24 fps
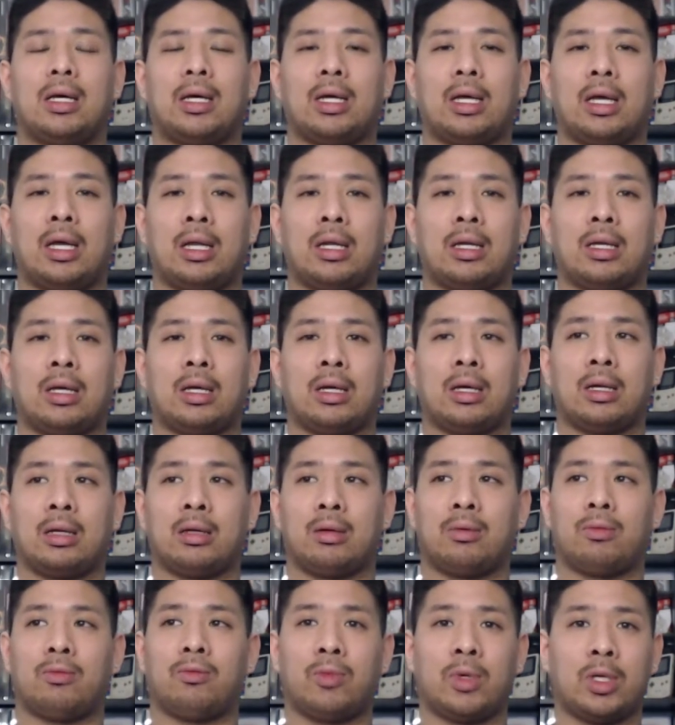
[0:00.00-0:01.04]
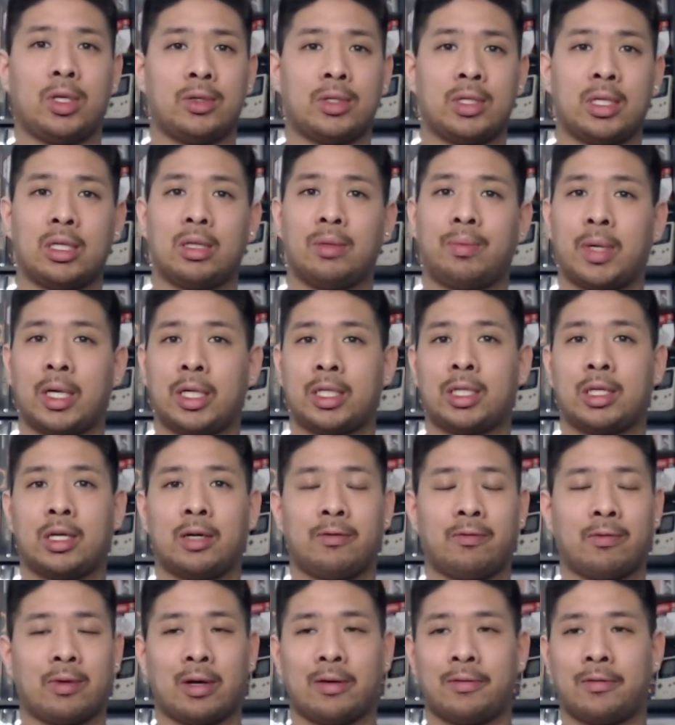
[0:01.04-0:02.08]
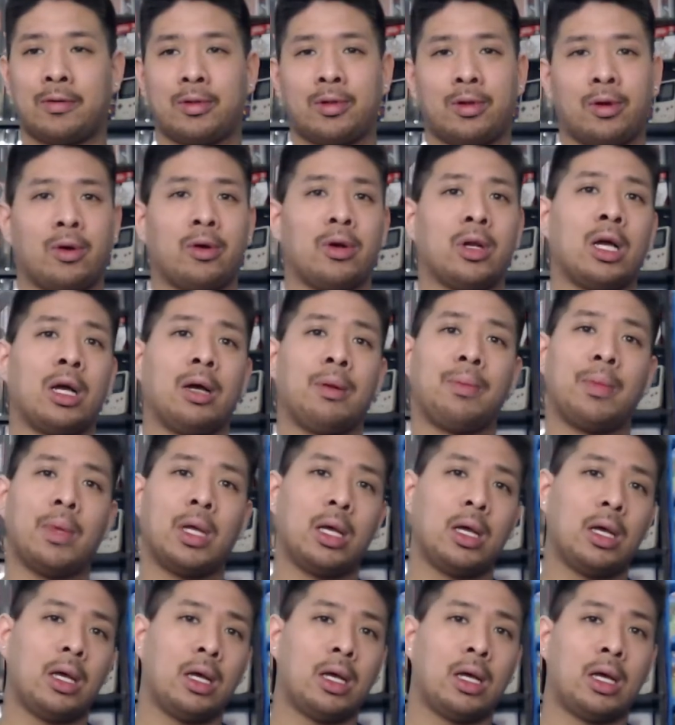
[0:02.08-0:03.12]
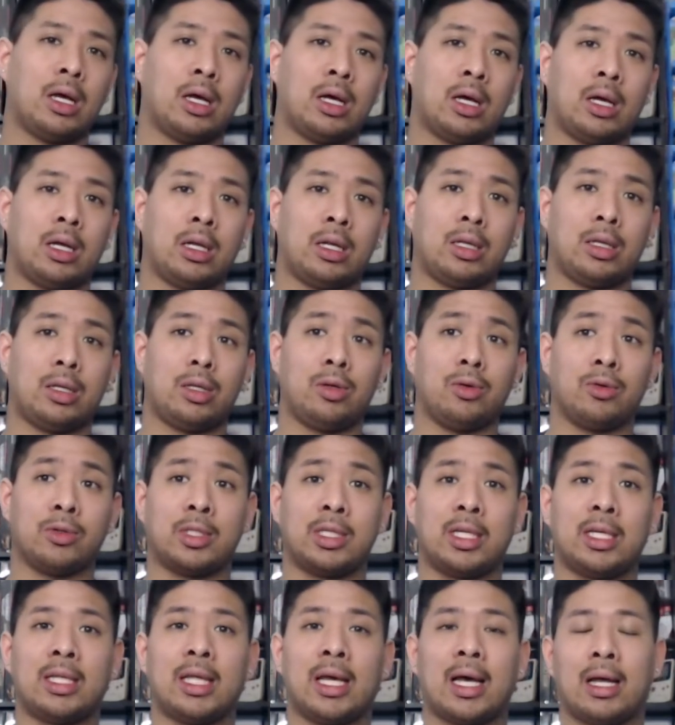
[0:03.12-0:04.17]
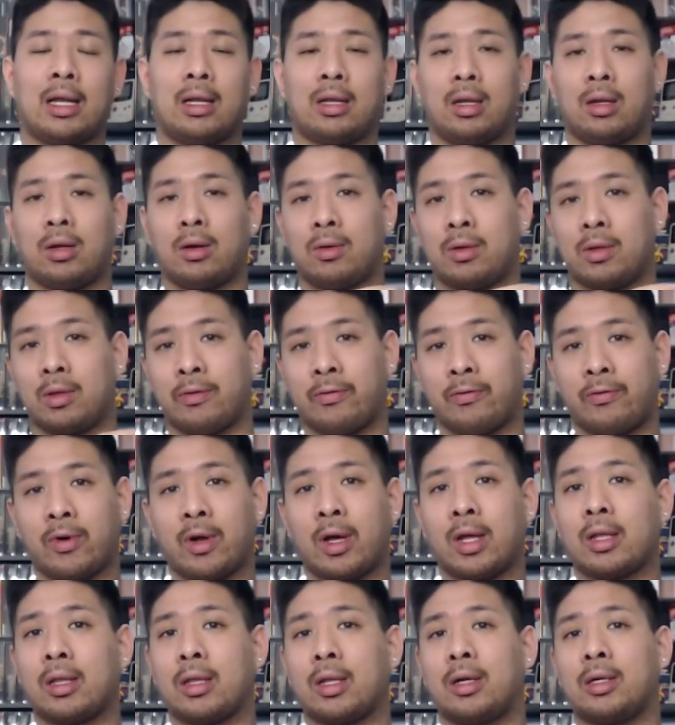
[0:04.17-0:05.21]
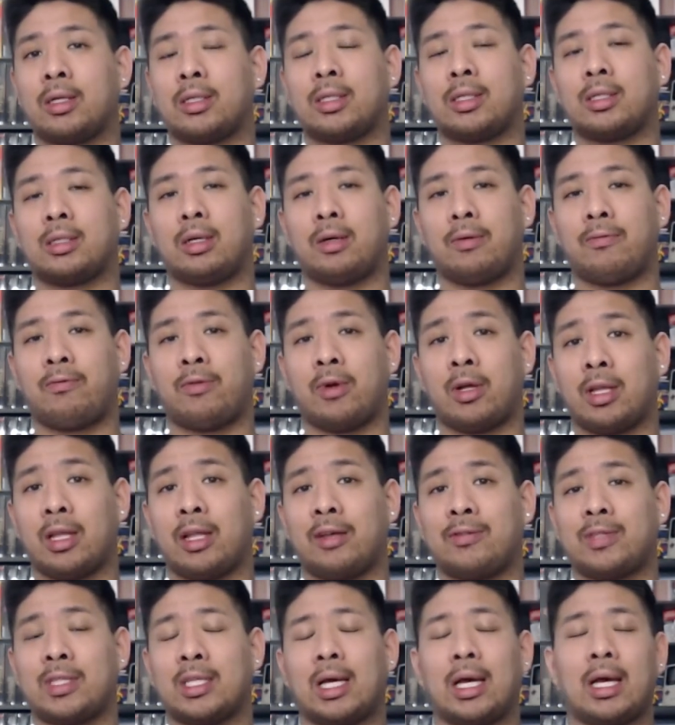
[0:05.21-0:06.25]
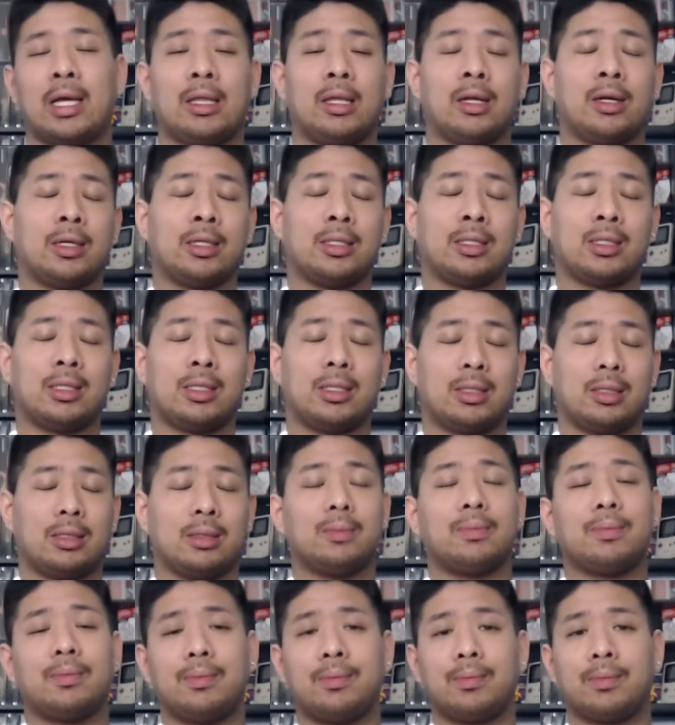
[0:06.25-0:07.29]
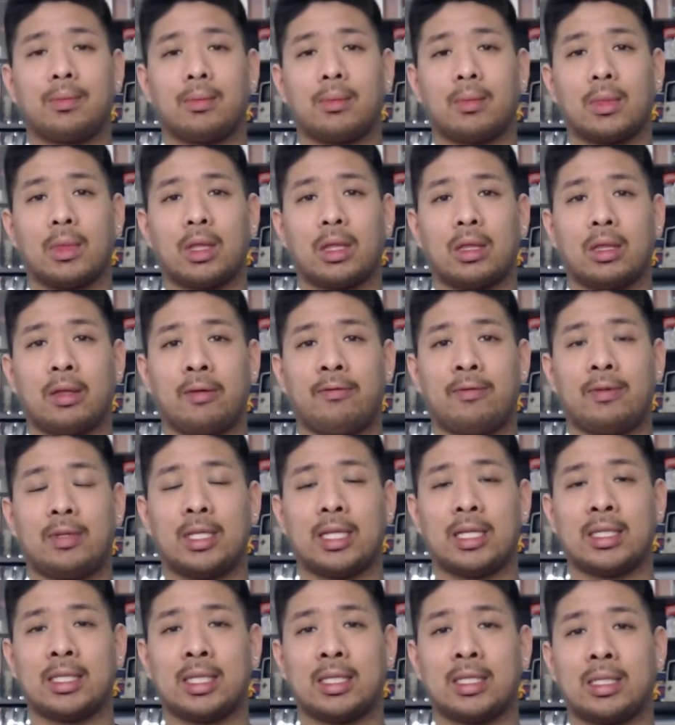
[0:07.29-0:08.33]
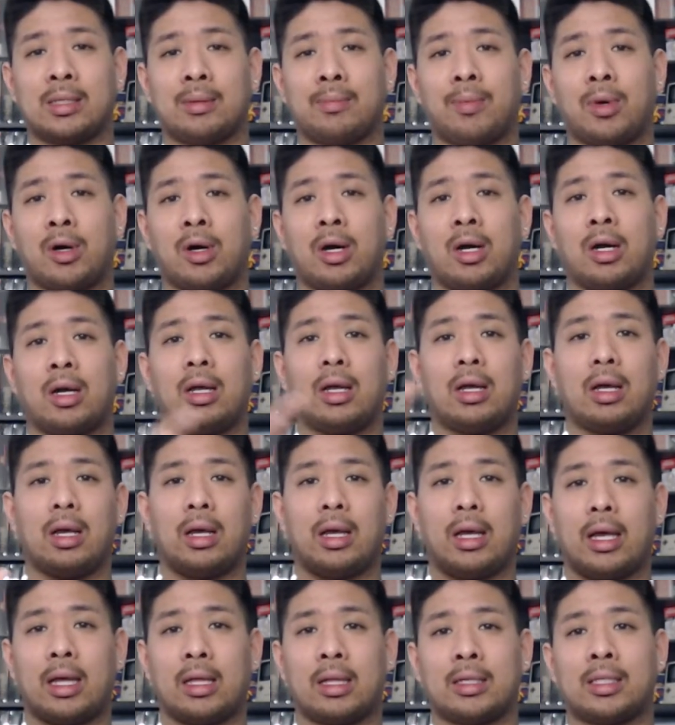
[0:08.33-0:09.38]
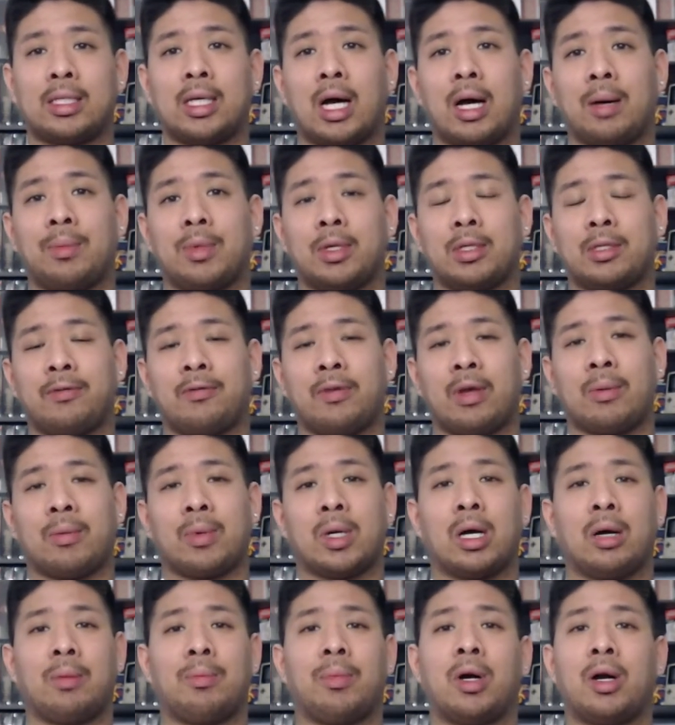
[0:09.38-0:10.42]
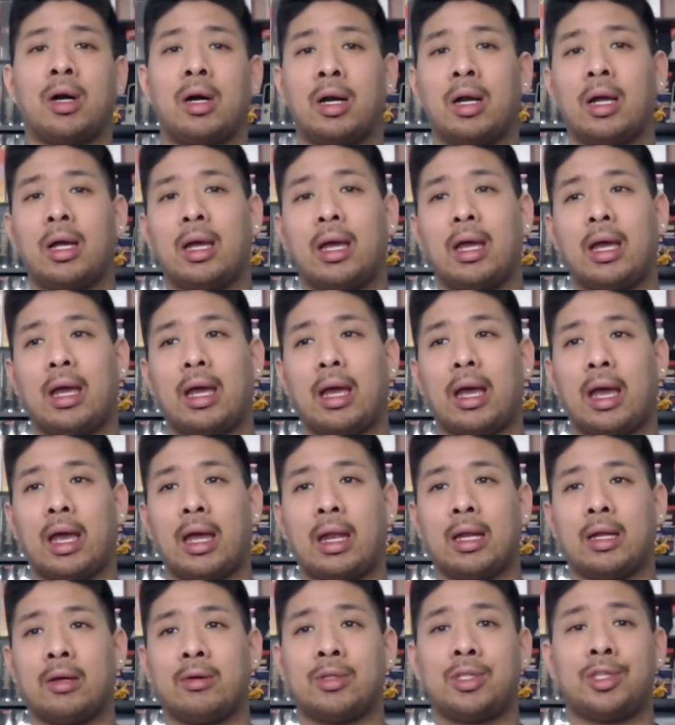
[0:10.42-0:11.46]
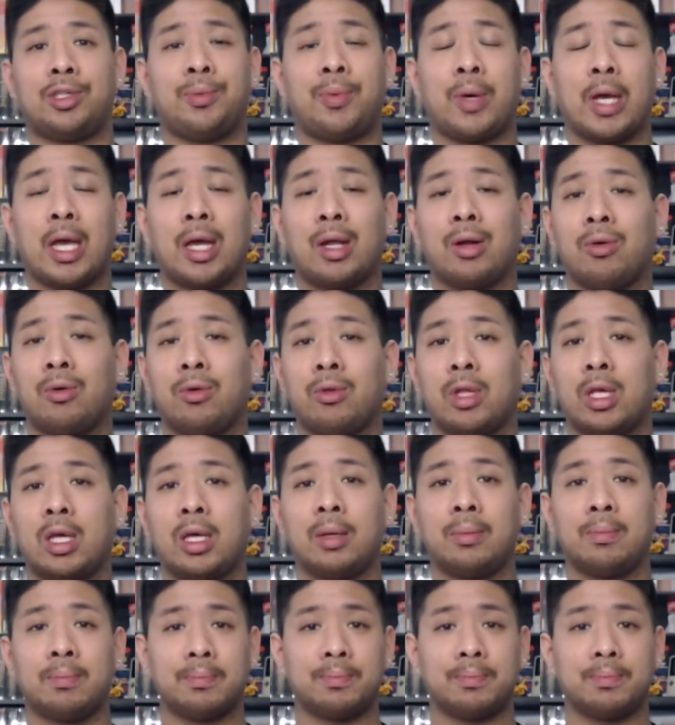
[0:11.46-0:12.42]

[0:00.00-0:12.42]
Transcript: And when you see the picture, if I ever throw it up, you'll see that in the front left side there's the disk system part, and the top there's a Famicom part, and it was Japan only.